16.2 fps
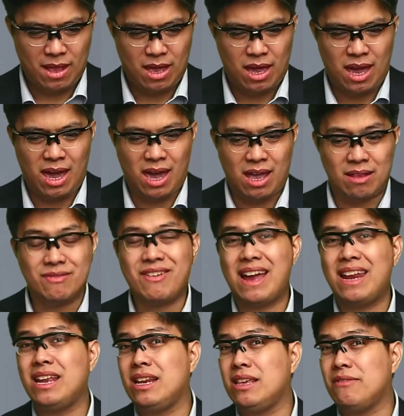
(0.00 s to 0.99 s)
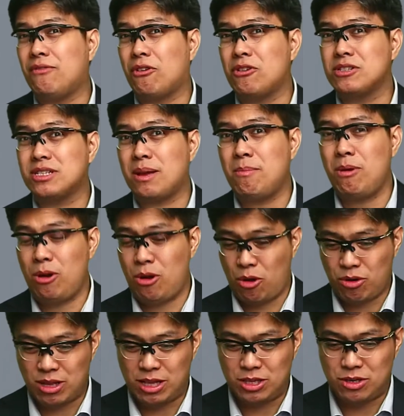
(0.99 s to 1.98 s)
And finally, for some
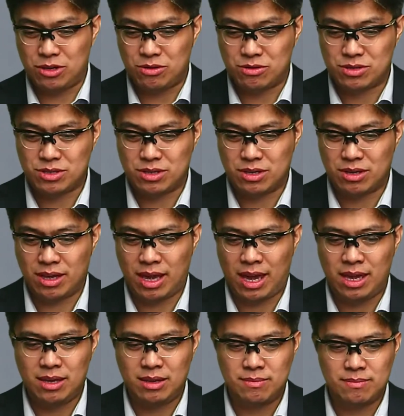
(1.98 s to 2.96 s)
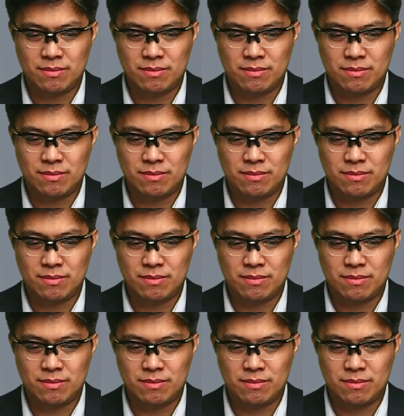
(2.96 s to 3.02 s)
local news, okay?